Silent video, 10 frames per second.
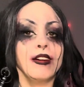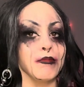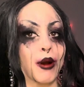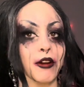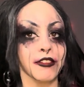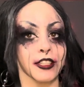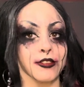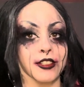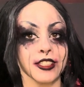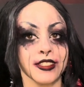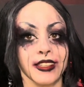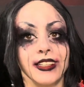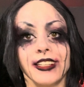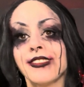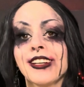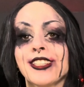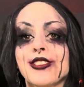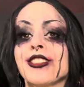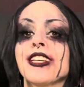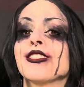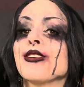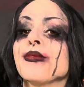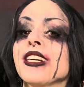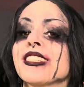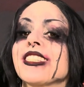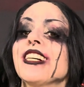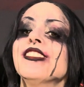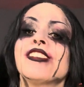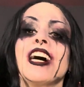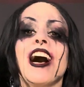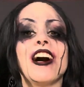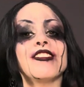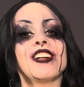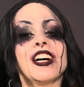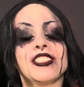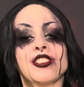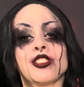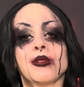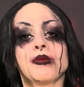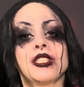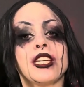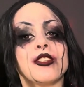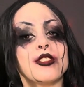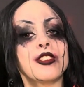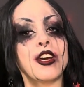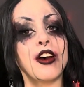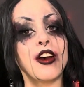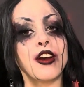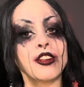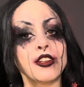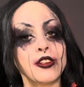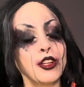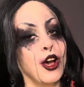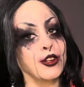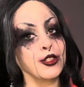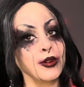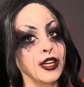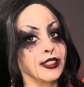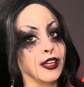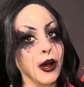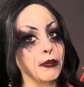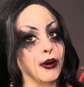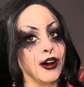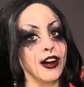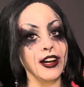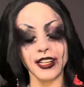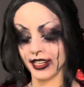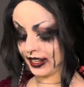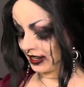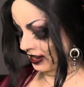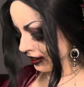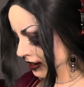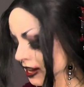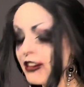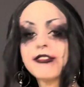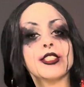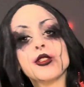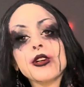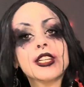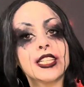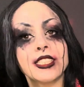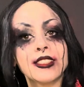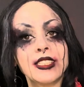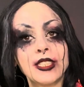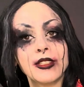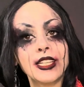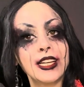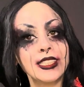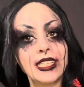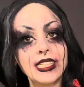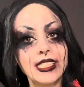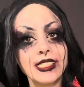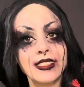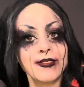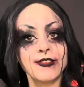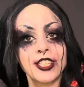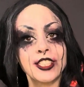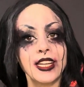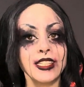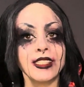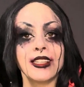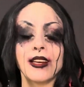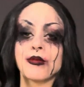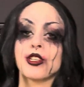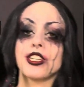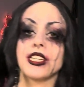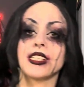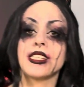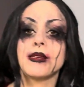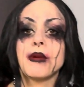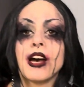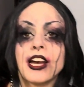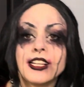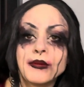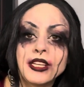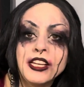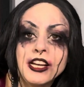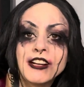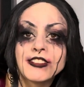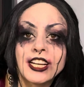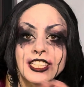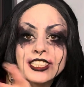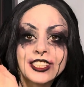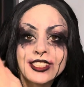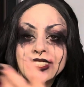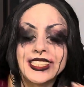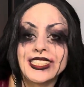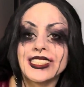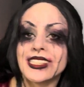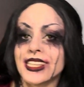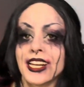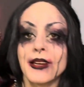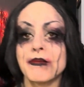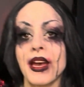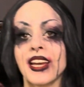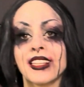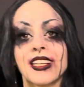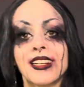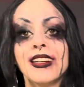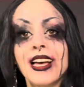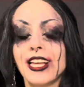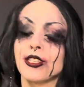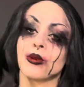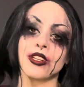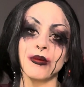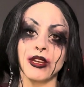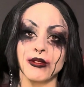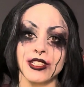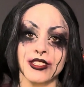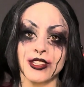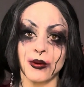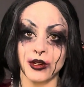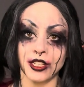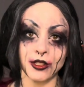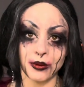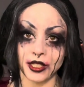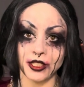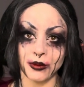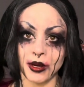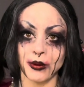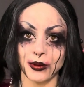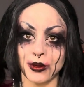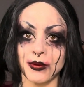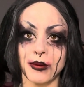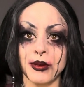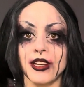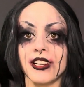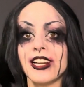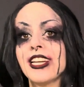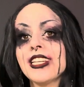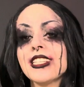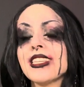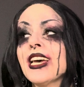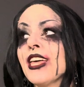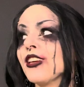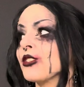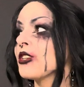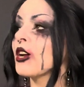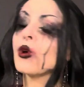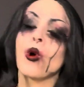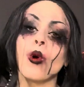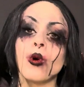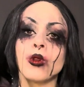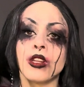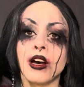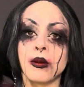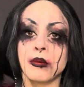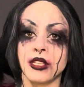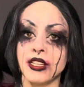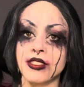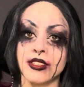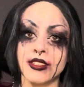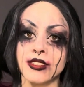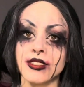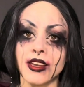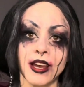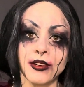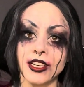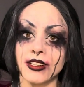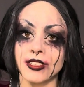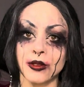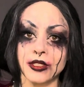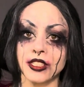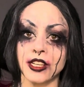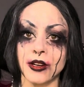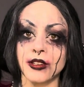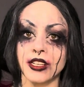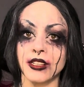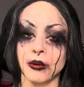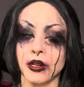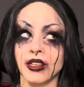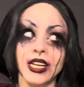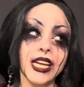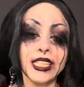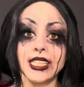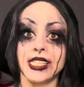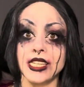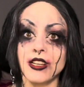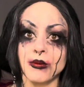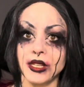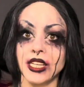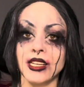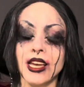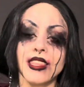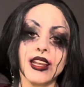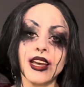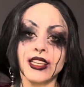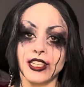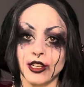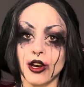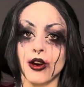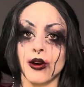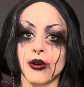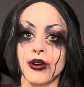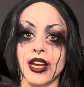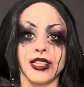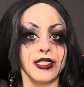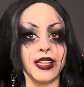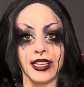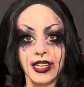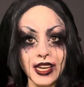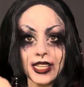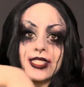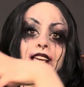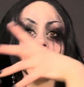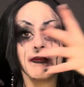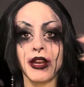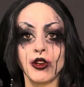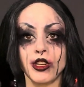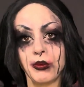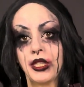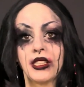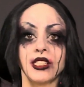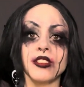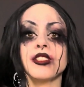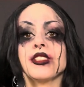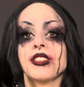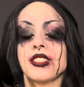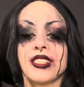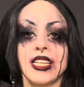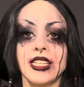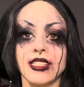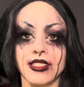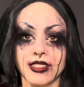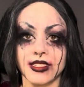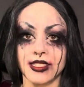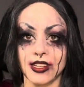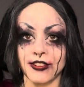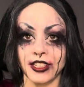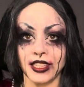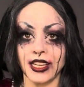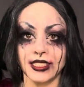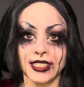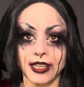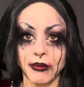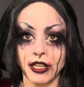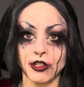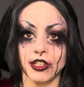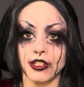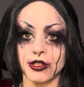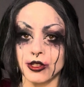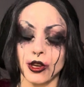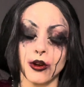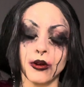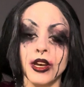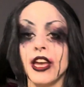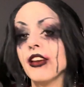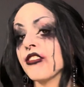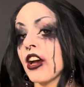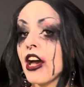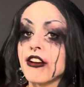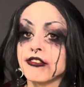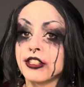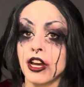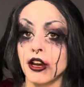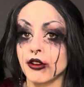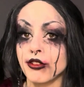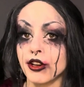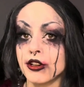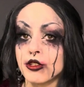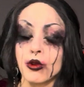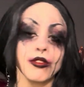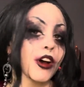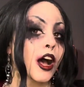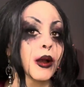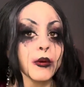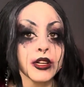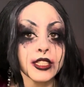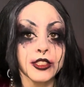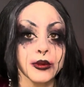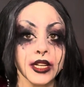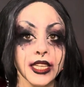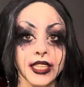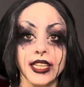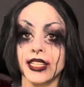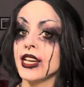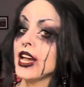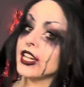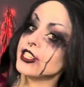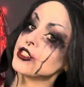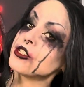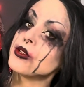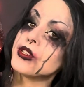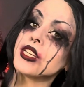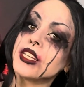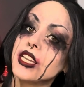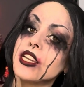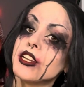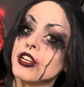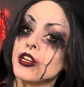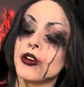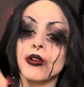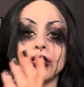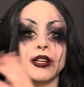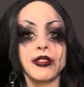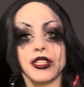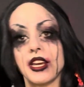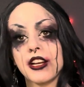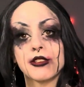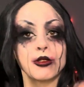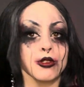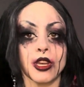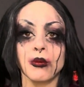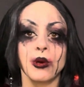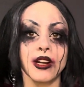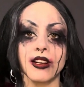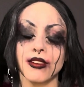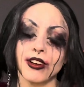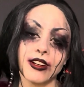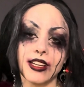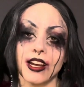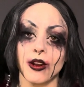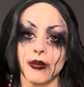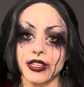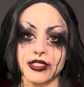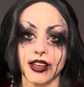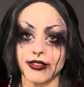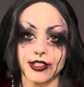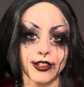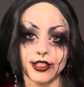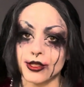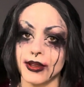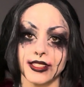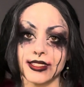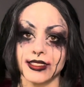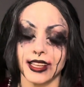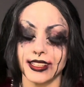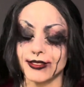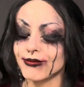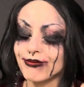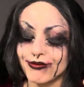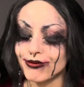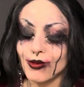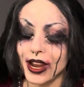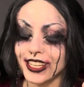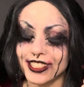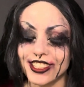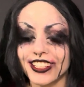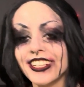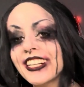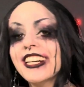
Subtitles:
Perfect for the scene, if I do say so myself. I've gotten some Killstar little lingerie top on and Victoria's Secret undies and fishnets, and I'm sure you can see behind me. I've gotten a little scene set up back there. That's one of the main reasons I wanted to redo my room up here is there's not a whole lot of places out here in North Dakota, well, at least near me, that I can go and like set up my creepy little scenes and stuff like that and take pictures. So if I have photographers or if I want to do anything, I can just do it in here or downstairs or somewhere, and I've already got all my stuff. So it just makes it like way easier.